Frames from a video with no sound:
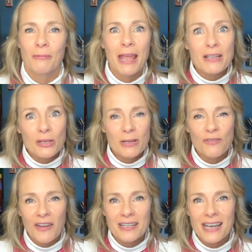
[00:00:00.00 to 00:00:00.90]
and we had so
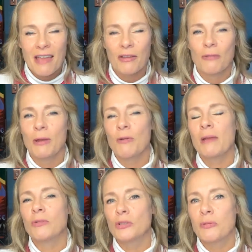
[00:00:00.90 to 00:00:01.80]
much fun together, and we were
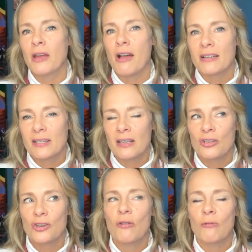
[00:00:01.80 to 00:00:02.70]
able to bring on
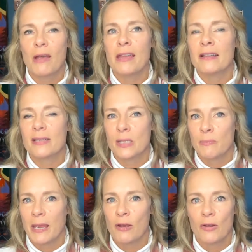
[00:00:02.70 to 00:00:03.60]
such great
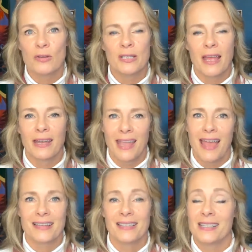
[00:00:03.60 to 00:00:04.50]
speakers and
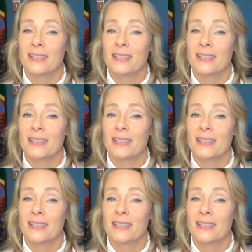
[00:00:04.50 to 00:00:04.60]
guests.